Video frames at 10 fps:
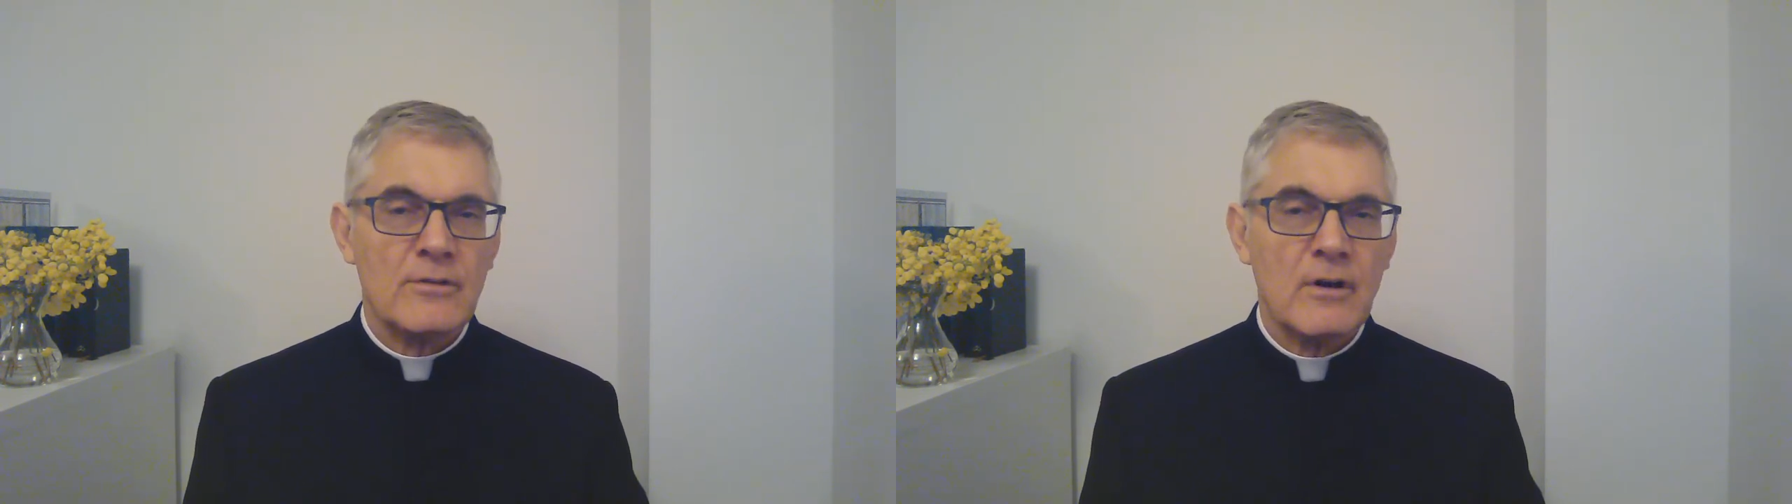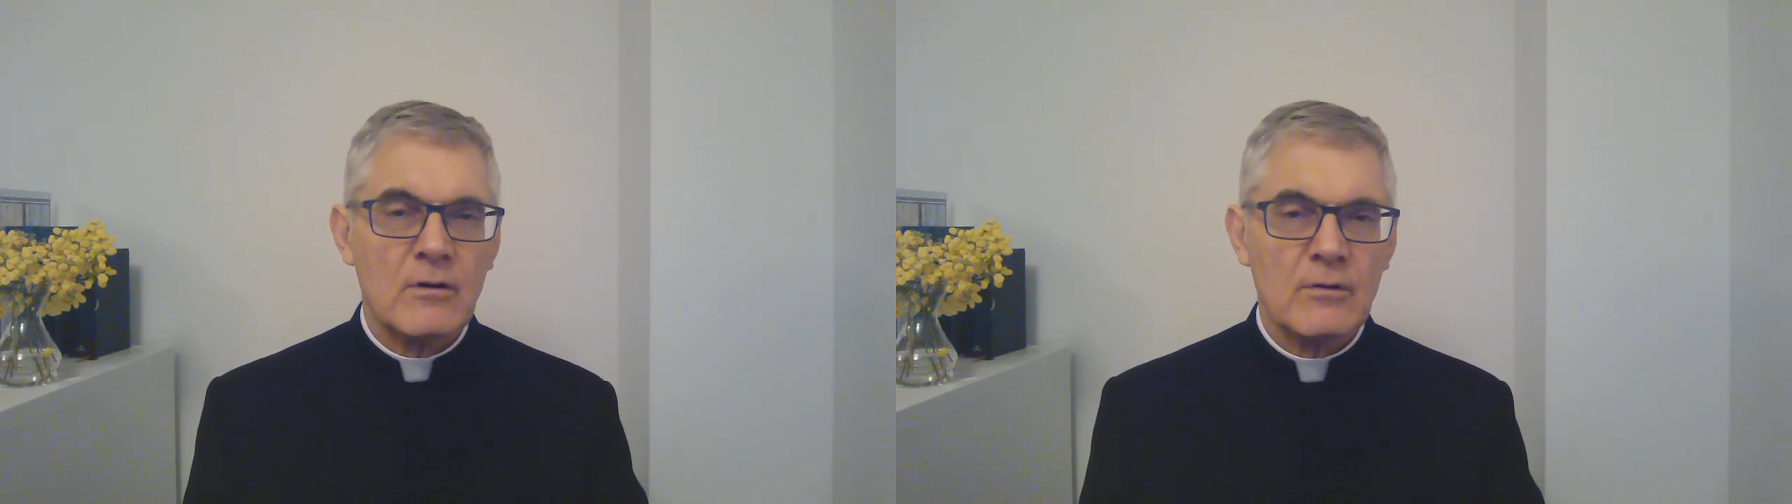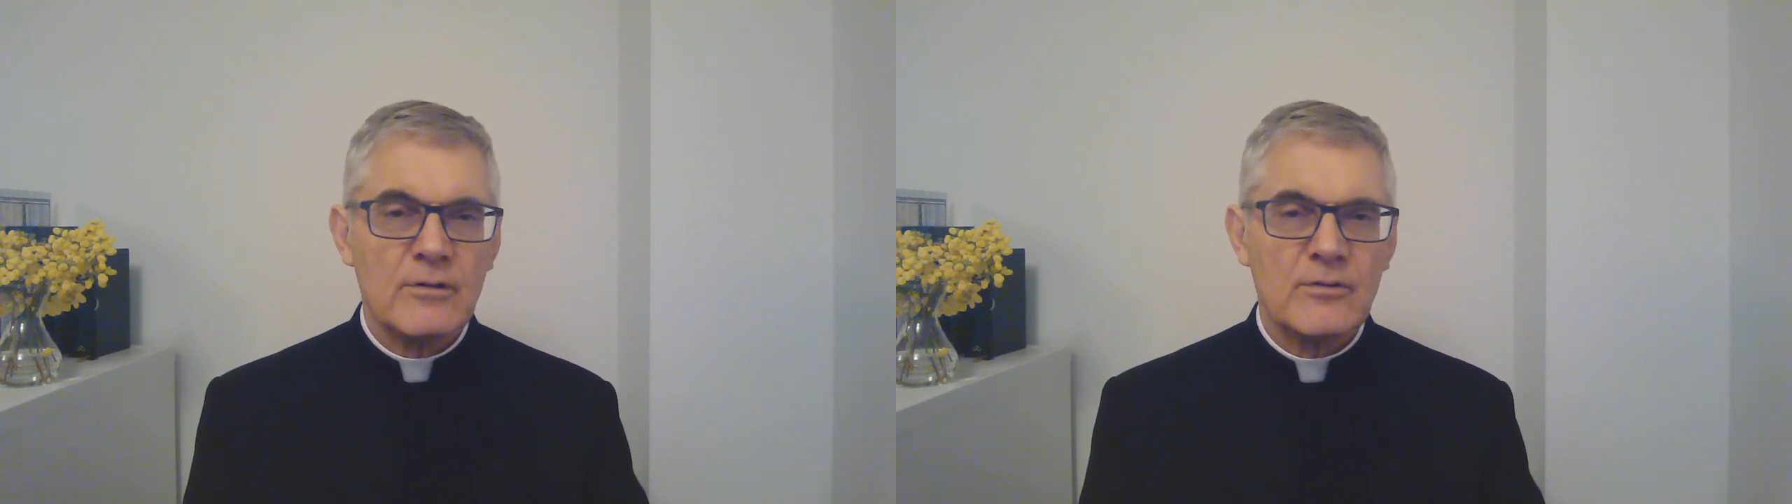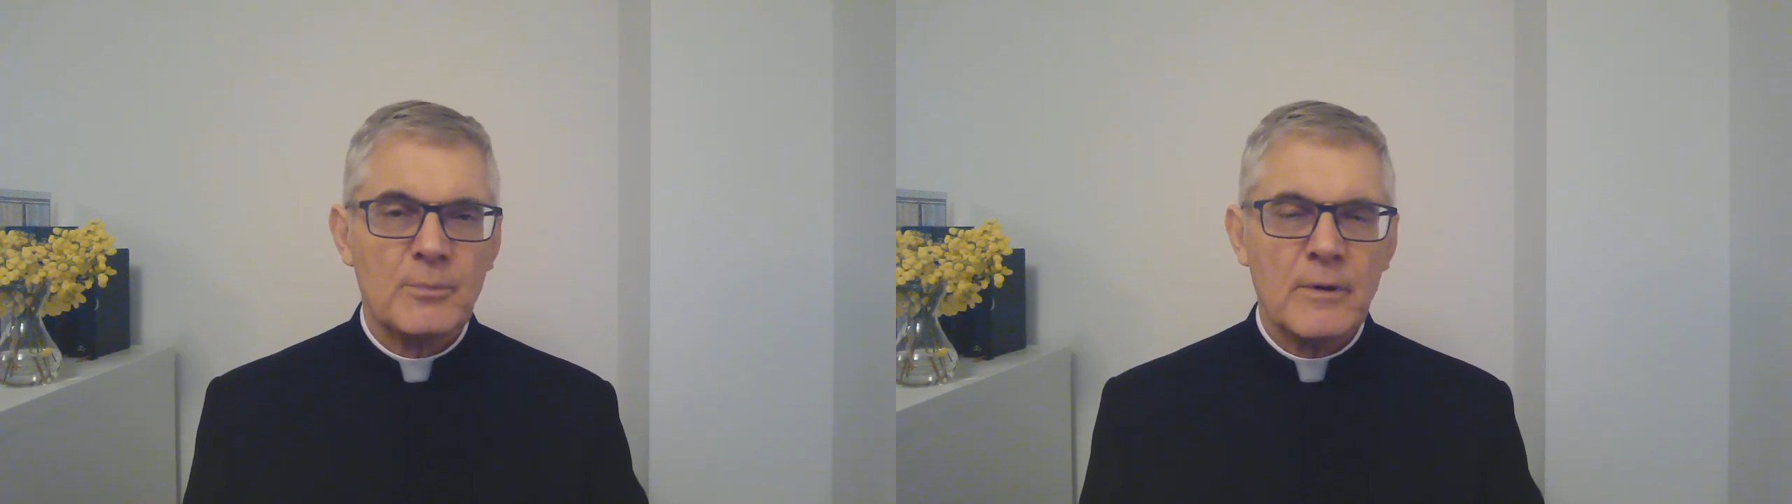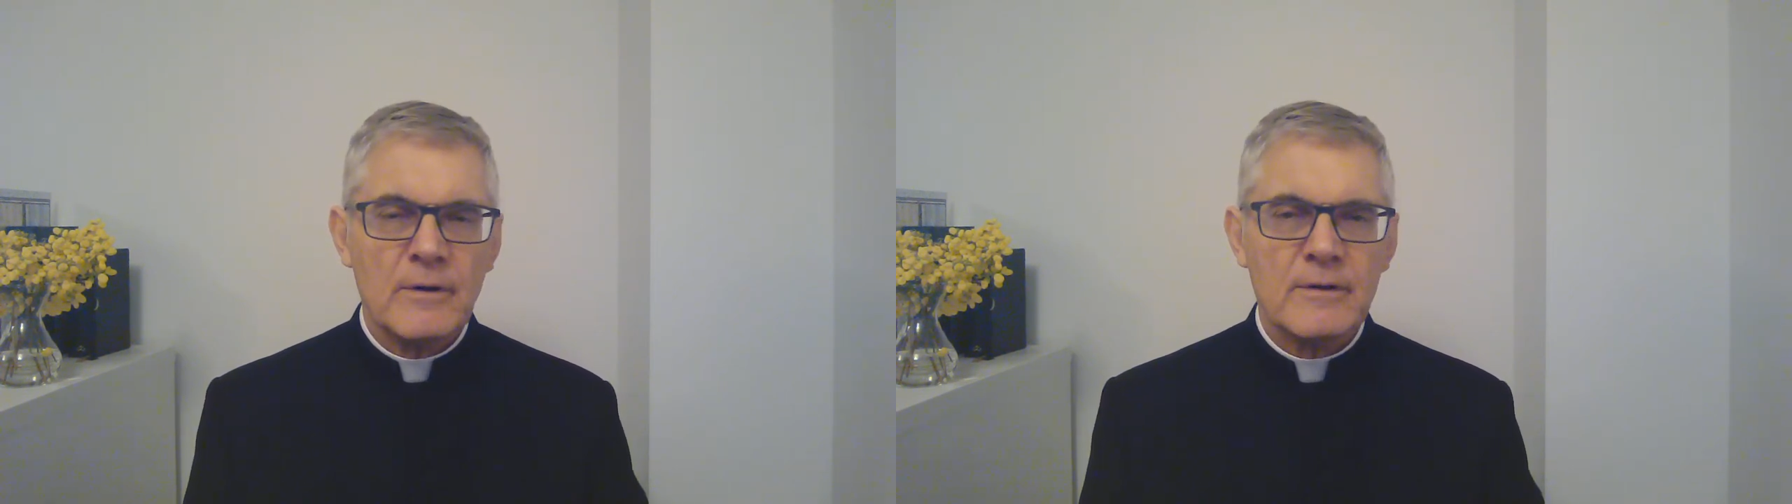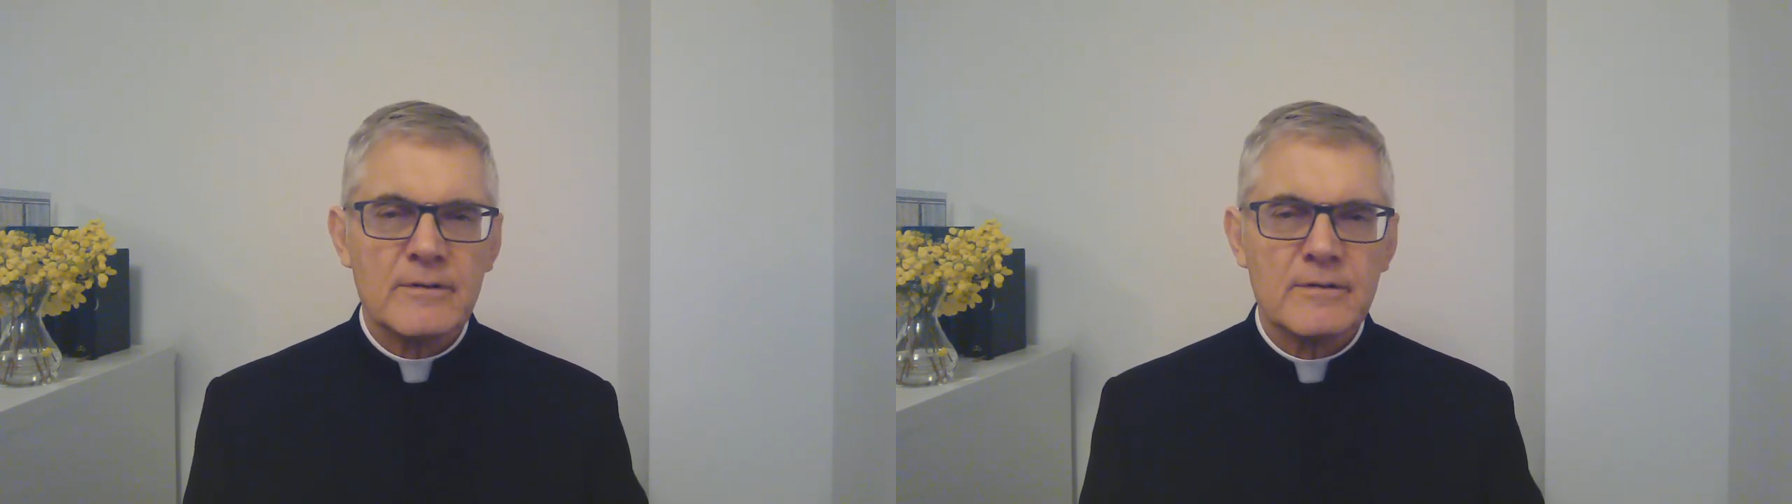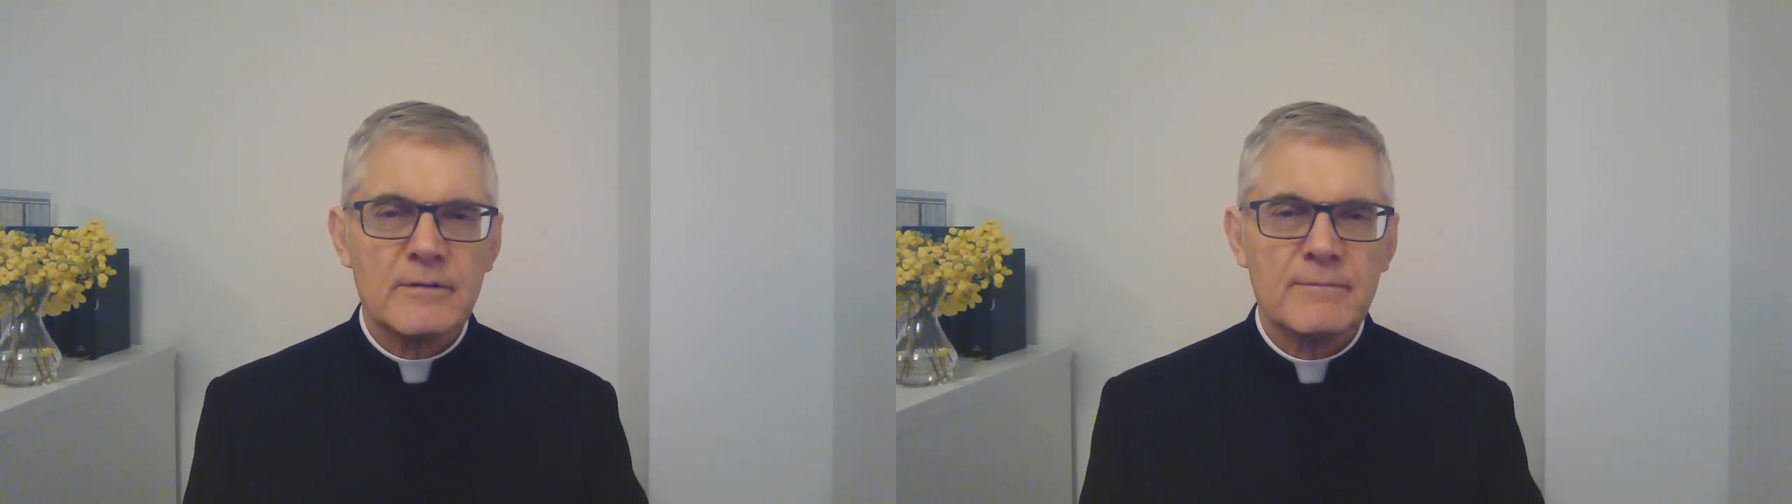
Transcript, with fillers: the Holy Spirit.